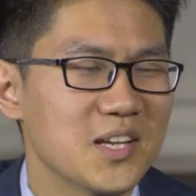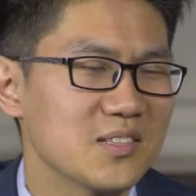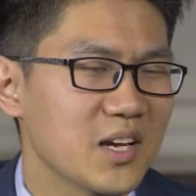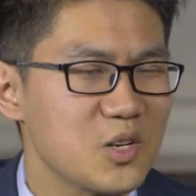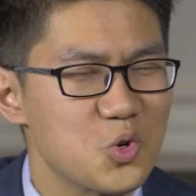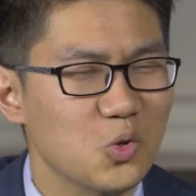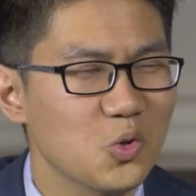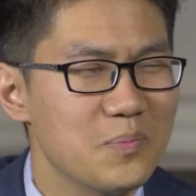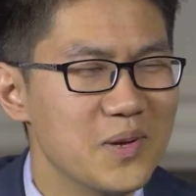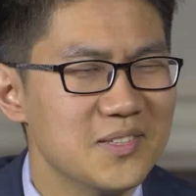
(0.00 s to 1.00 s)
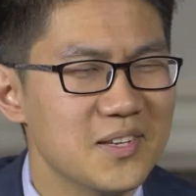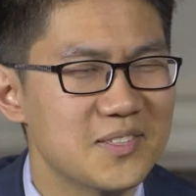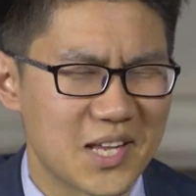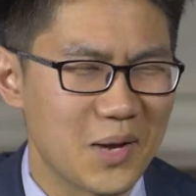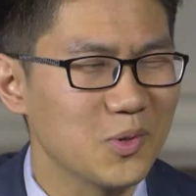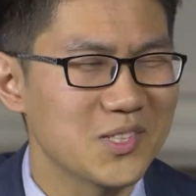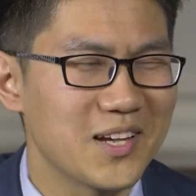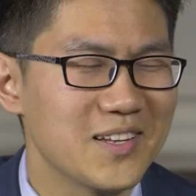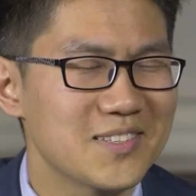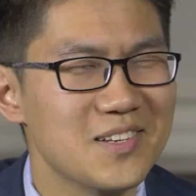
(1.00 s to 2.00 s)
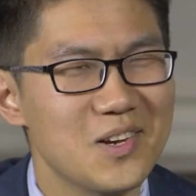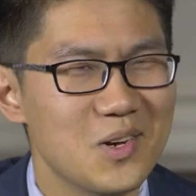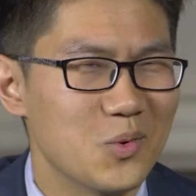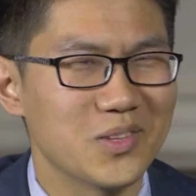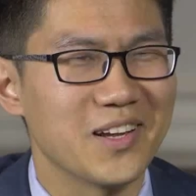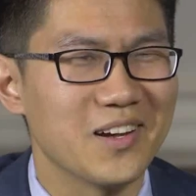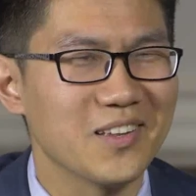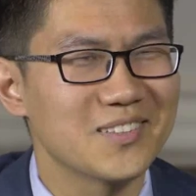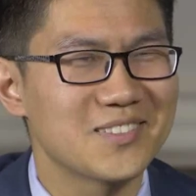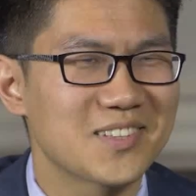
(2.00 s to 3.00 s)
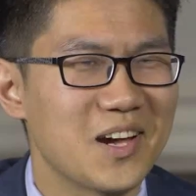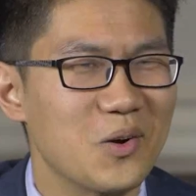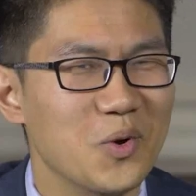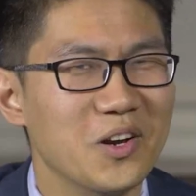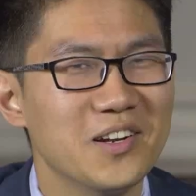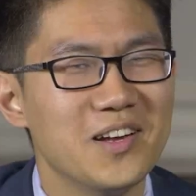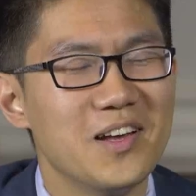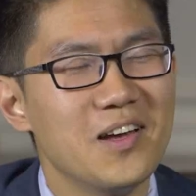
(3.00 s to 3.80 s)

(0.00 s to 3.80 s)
He has like a jewelry business, table tennis. What the hell, that's kind of weird.